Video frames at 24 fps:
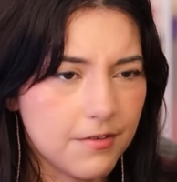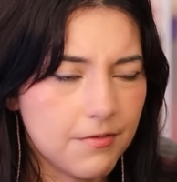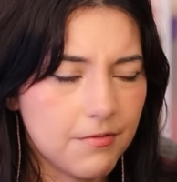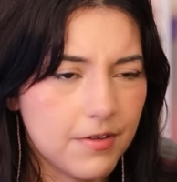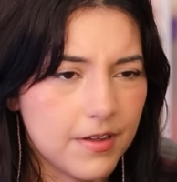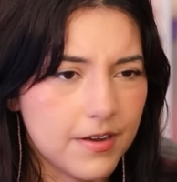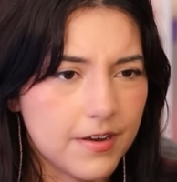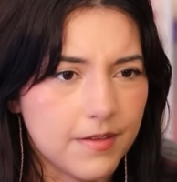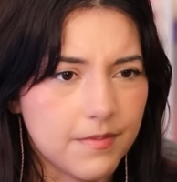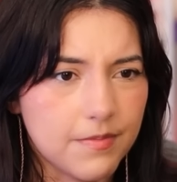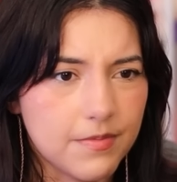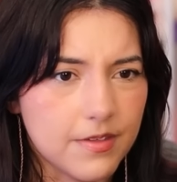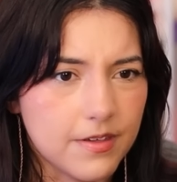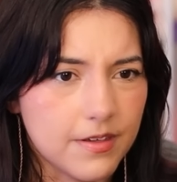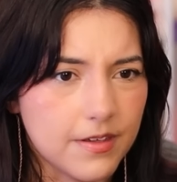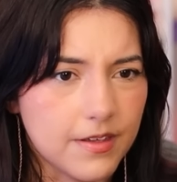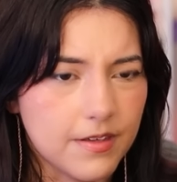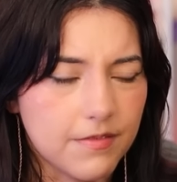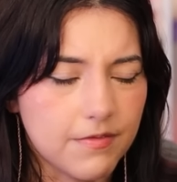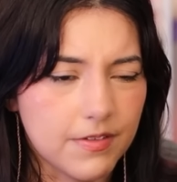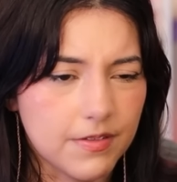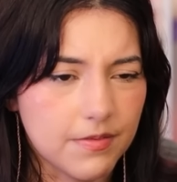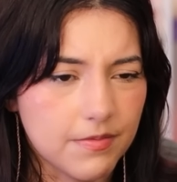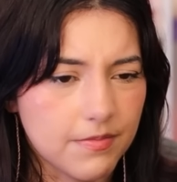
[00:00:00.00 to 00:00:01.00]
want him to
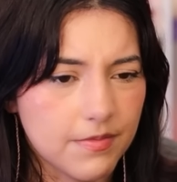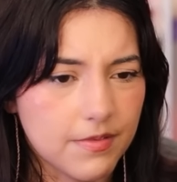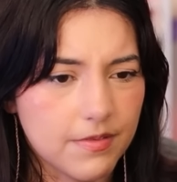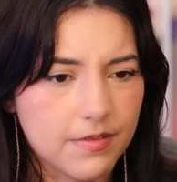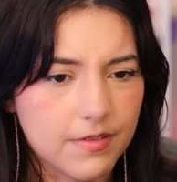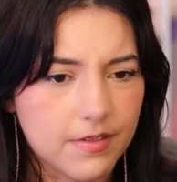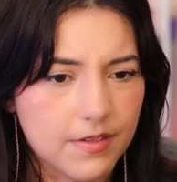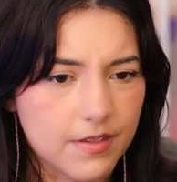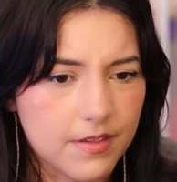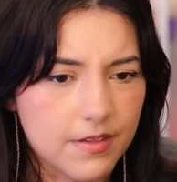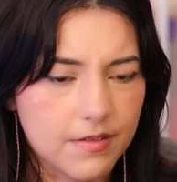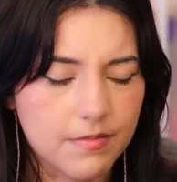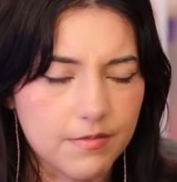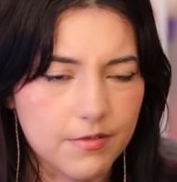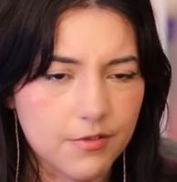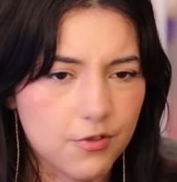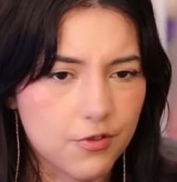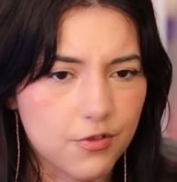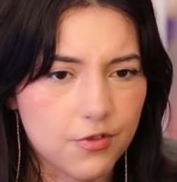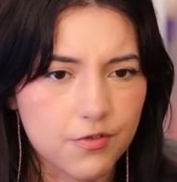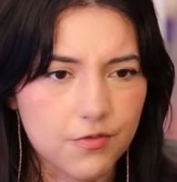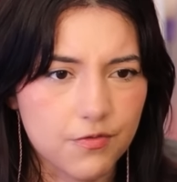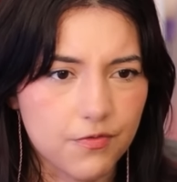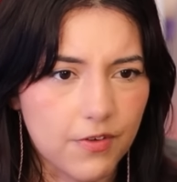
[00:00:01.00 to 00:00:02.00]
even
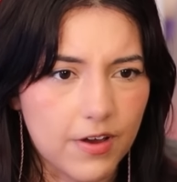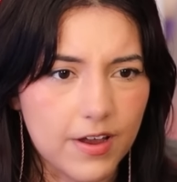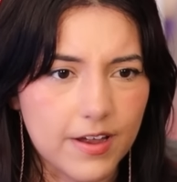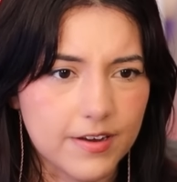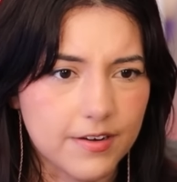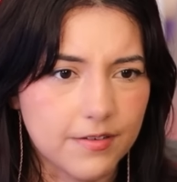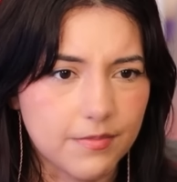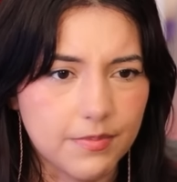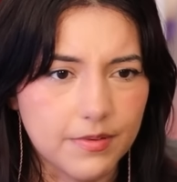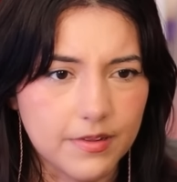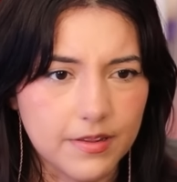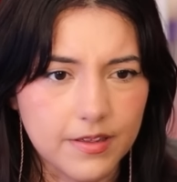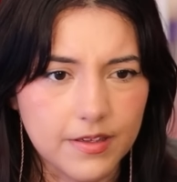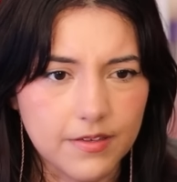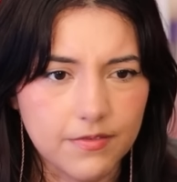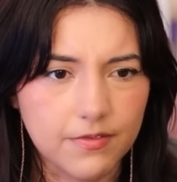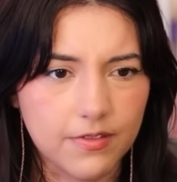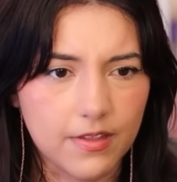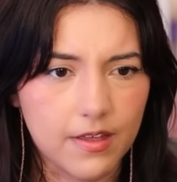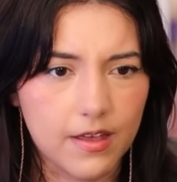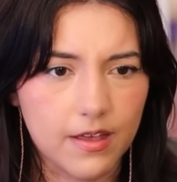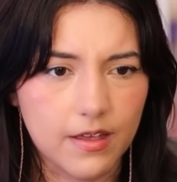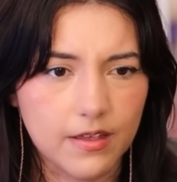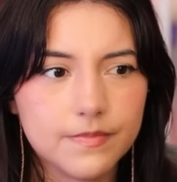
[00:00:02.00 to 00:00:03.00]
try to believe
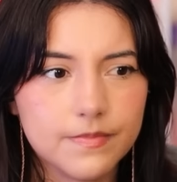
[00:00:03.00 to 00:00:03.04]
that.